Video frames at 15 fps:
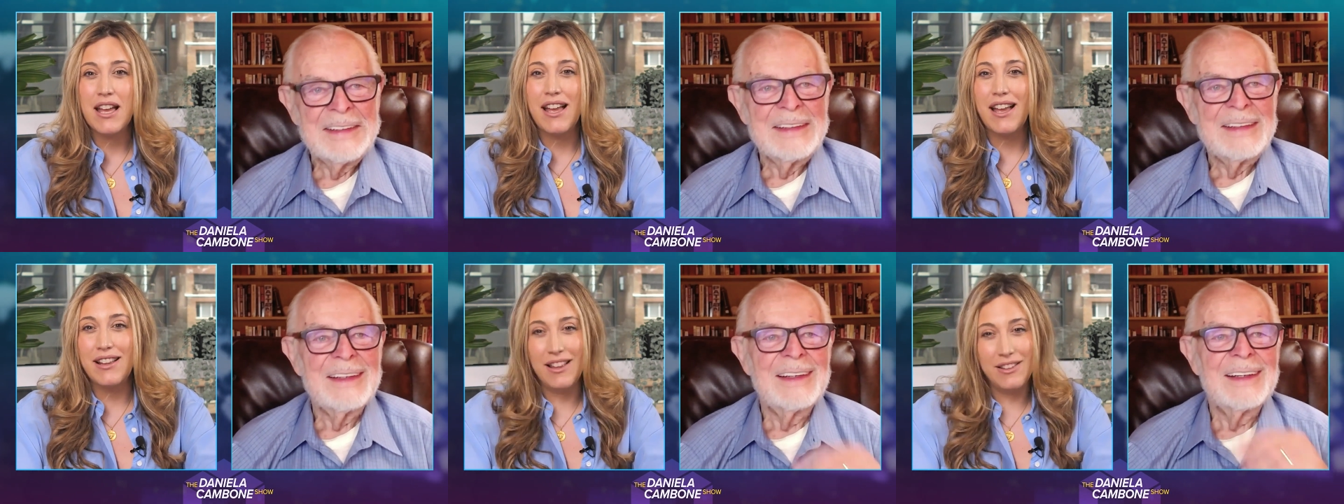
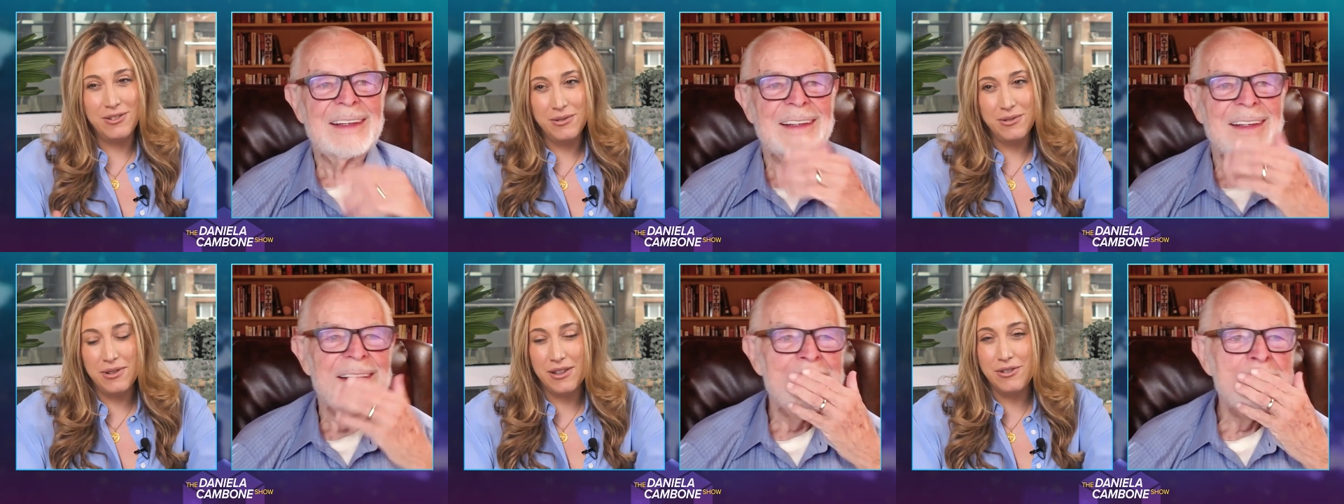
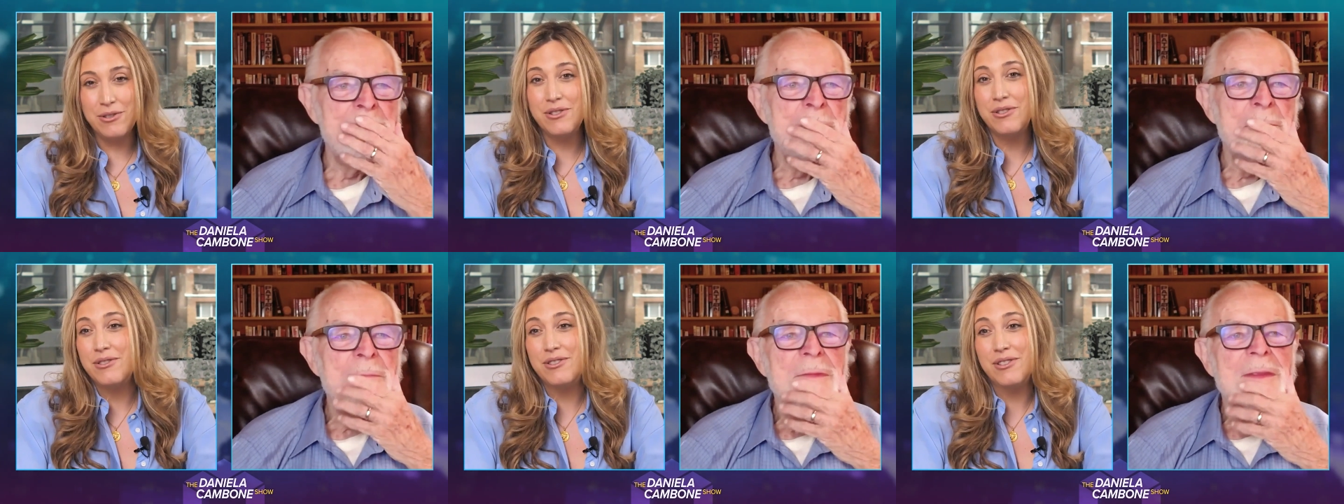Speaker 1: and you and
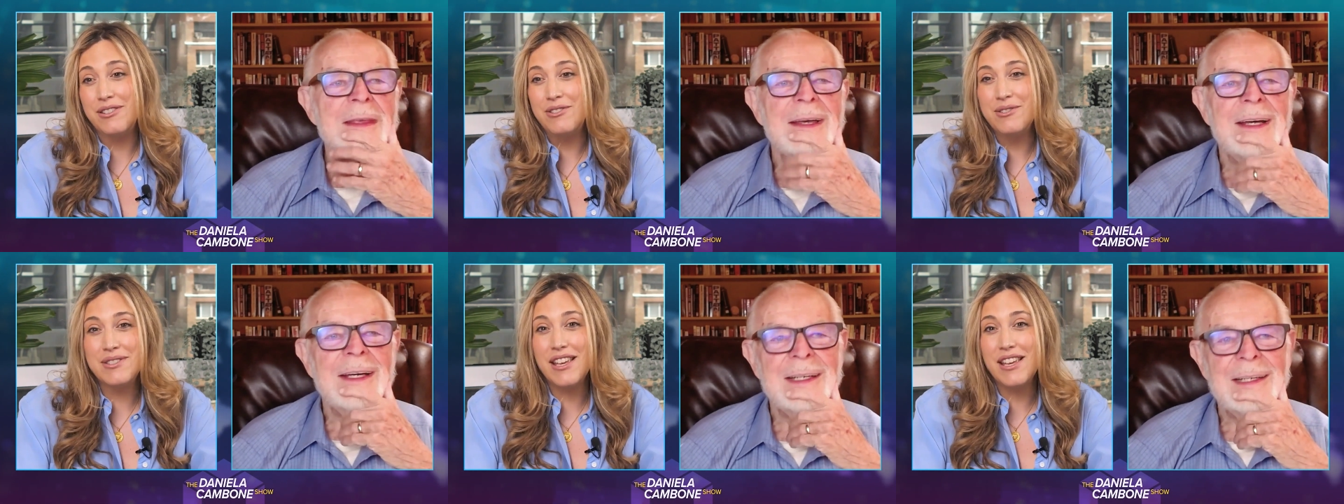you
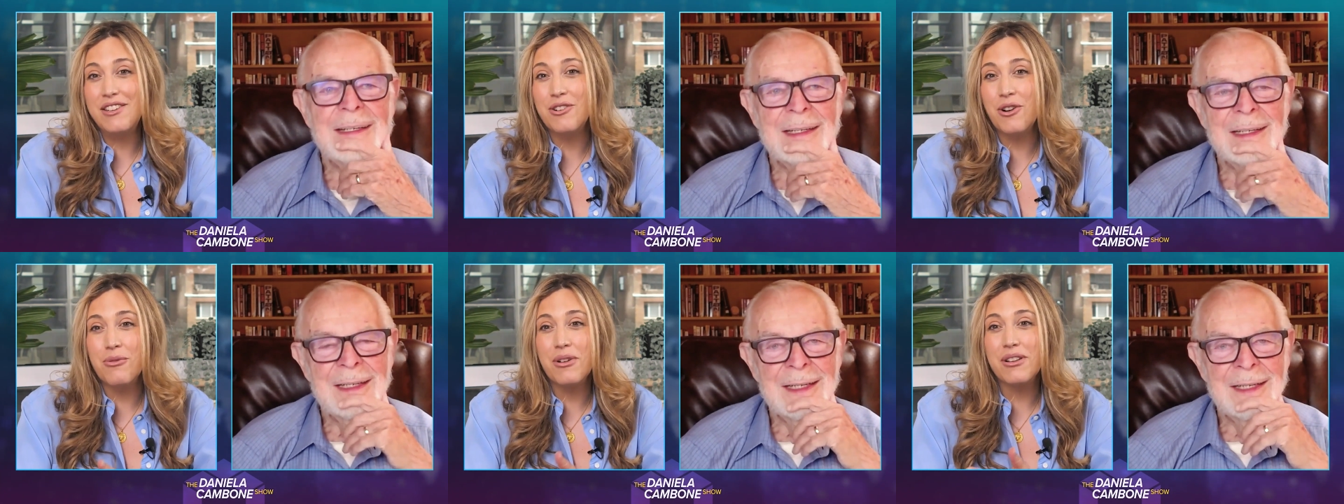and you say
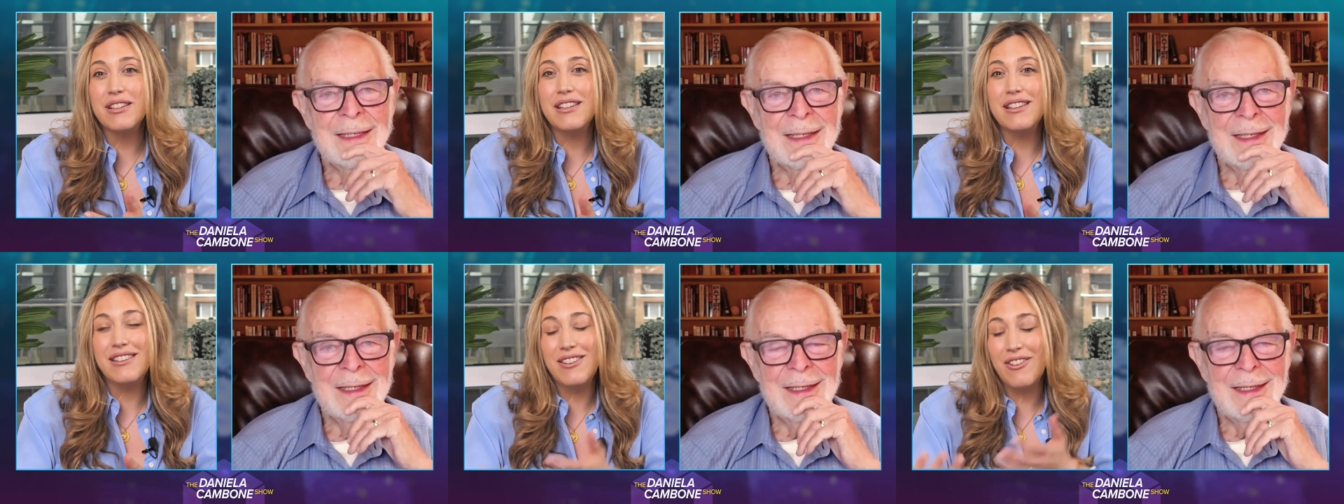you don't
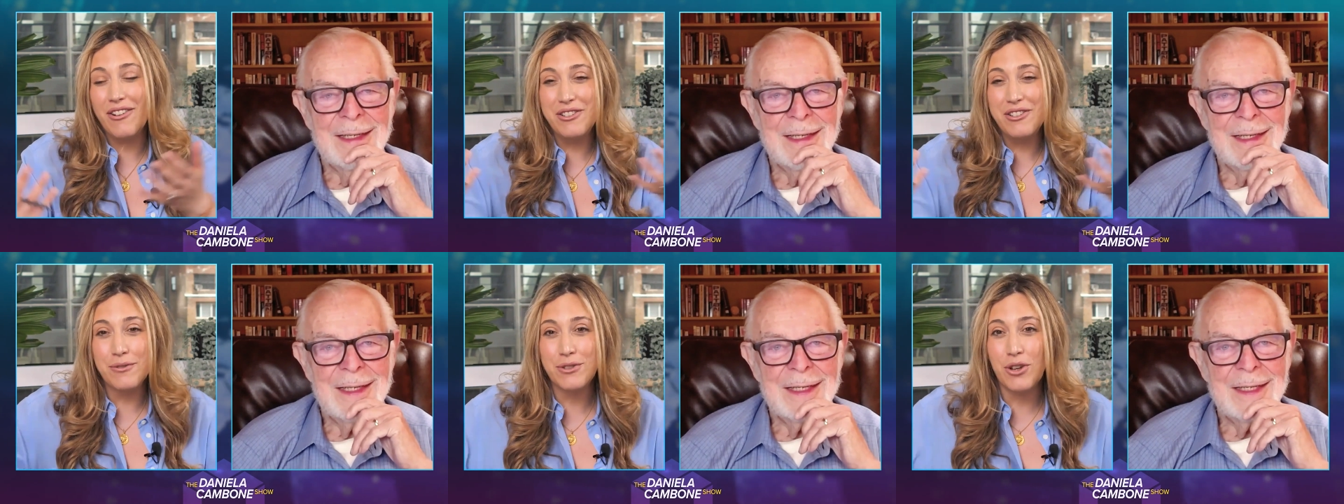really you
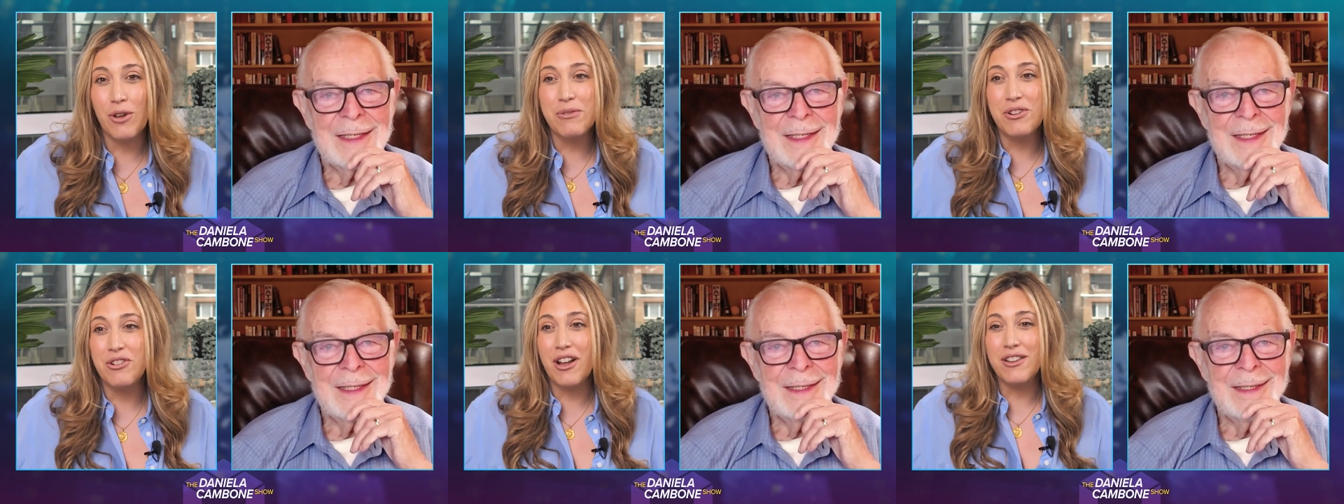know you've
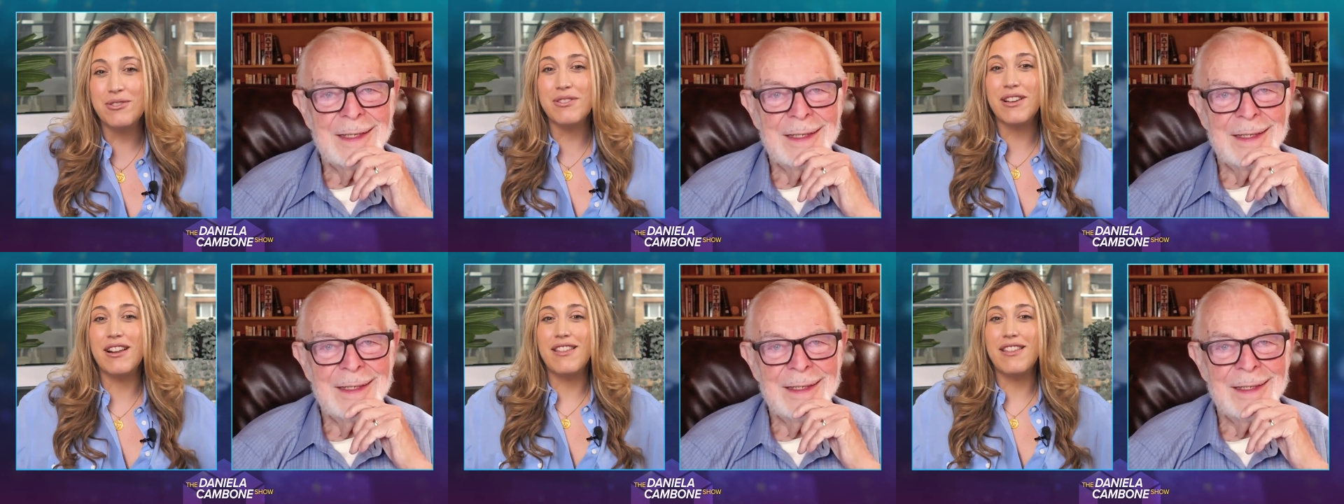told me you're not
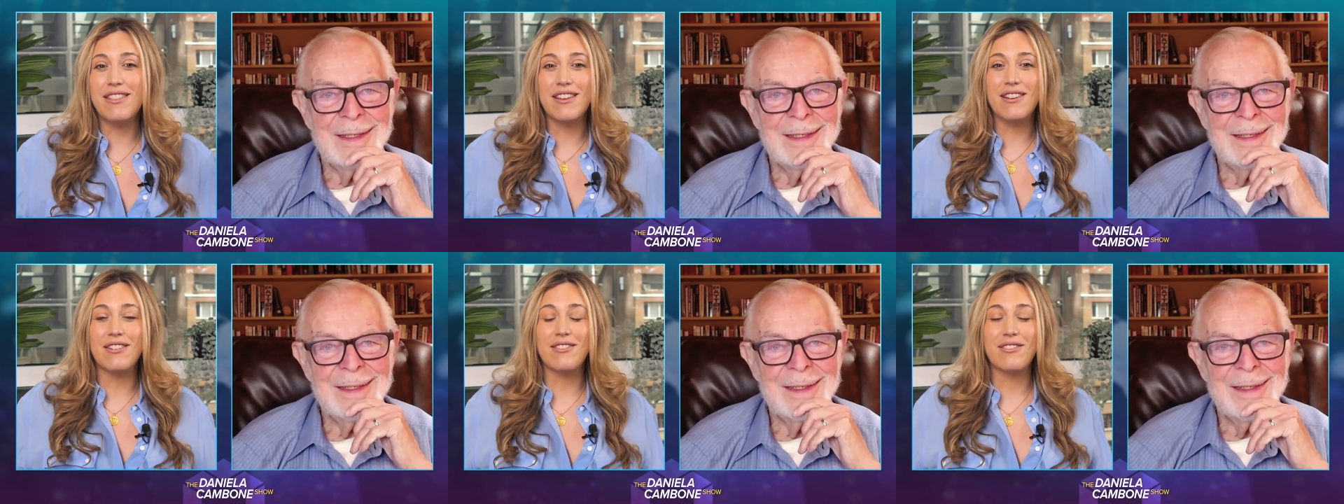doing
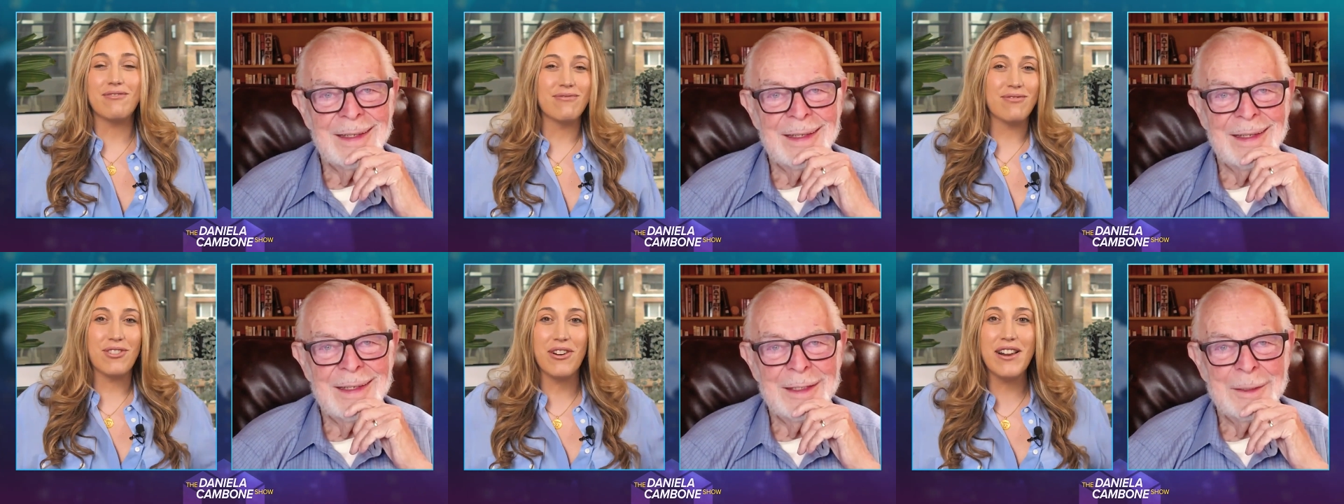anything
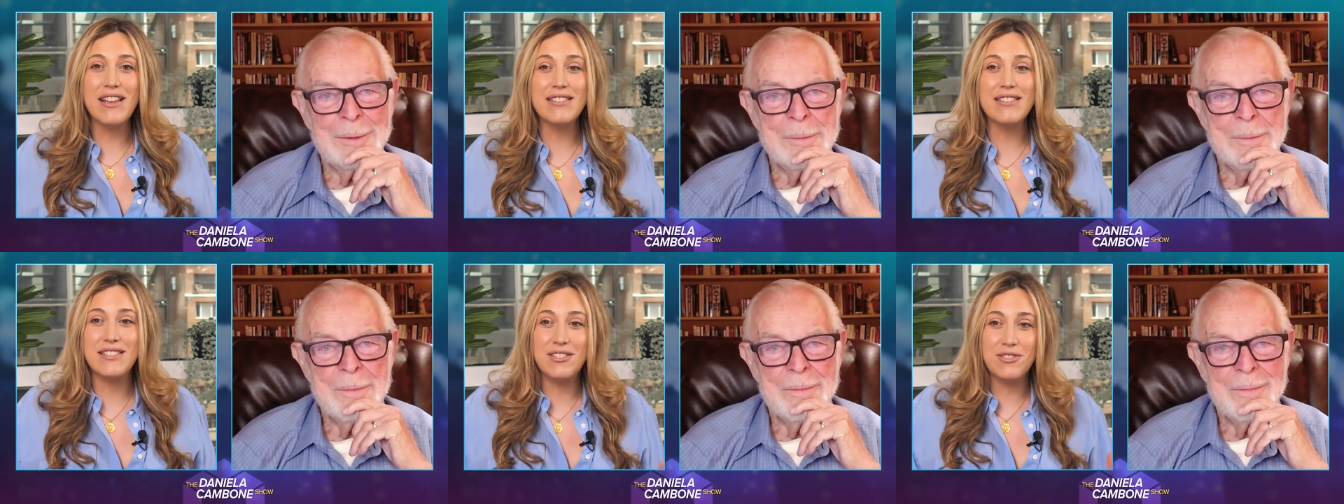crazy.